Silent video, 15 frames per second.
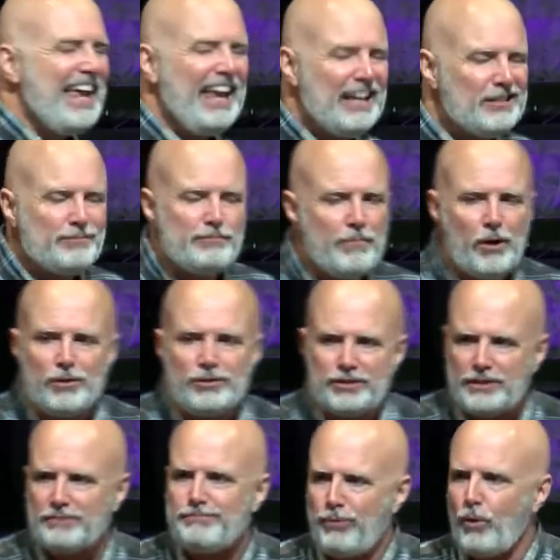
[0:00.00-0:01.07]
is
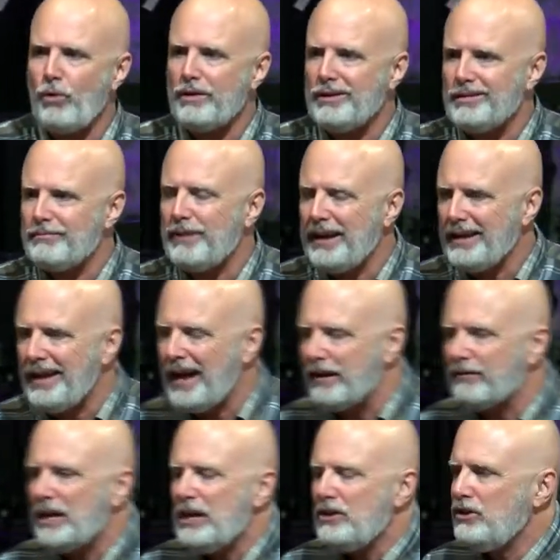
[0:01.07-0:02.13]
most important in my life.